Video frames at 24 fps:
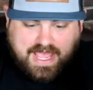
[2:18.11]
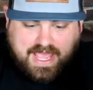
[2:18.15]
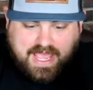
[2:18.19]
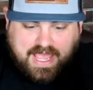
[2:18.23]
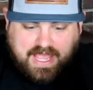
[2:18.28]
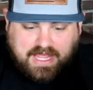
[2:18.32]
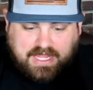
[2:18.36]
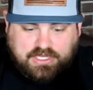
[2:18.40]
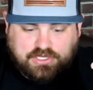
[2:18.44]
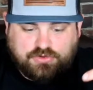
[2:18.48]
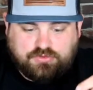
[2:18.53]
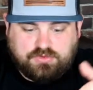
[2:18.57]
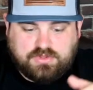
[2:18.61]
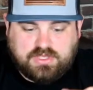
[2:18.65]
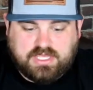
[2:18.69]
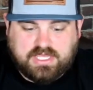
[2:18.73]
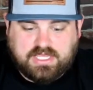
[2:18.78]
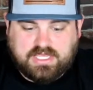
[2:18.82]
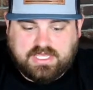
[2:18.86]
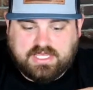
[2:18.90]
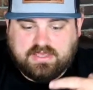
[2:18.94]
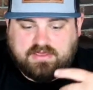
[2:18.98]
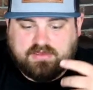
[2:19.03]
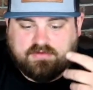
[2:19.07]
and you
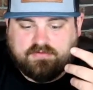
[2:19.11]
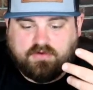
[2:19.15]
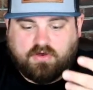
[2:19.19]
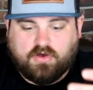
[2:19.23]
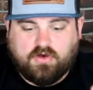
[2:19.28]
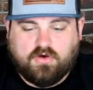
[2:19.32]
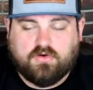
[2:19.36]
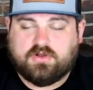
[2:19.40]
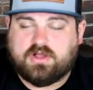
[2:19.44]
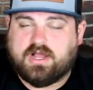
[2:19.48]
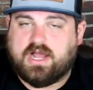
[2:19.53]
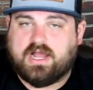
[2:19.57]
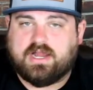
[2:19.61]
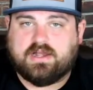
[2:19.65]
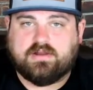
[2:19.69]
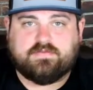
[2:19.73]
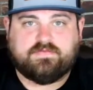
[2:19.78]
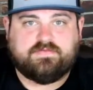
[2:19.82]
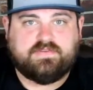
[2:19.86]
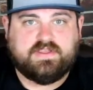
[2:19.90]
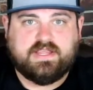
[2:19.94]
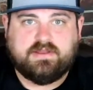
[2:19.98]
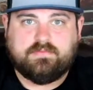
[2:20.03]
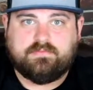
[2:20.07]
can give all kind
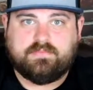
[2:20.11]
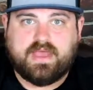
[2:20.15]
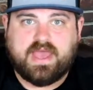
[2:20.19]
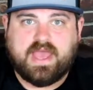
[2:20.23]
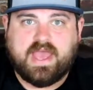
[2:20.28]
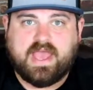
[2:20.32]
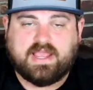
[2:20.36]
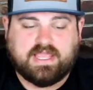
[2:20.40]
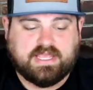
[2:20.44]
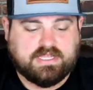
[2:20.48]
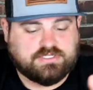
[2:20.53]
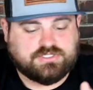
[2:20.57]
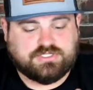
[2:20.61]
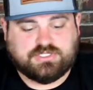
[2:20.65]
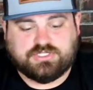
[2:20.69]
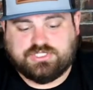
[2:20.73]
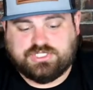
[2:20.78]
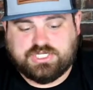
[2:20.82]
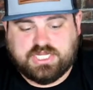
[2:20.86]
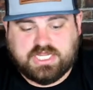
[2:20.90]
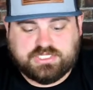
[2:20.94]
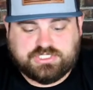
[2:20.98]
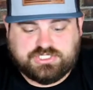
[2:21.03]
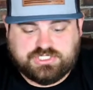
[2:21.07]
of feedback and
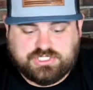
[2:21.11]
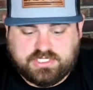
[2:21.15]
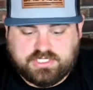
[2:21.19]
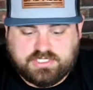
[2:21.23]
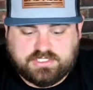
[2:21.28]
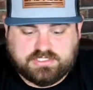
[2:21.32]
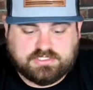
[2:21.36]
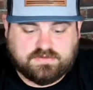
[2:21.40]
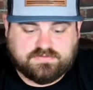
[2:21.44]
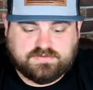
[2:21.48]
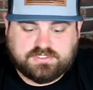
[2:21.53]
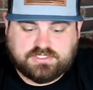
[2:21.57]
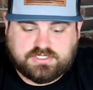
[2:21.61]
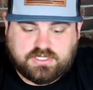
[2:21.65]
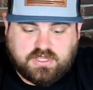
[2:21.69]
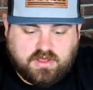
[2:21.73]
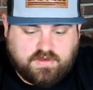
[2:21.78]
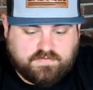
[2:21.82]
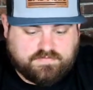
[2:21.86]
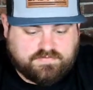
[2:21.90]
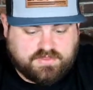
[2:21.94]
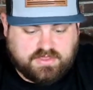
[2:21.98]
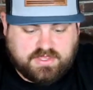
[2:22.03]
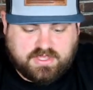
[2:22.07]
suggestions of
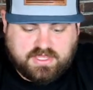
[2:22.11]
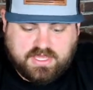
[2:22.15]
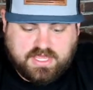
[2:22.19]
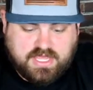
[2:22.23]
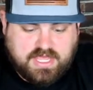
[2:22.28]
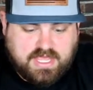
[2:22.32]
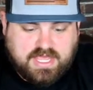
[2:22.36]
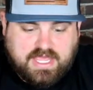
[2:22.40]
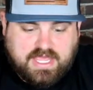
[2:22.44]
stuff that.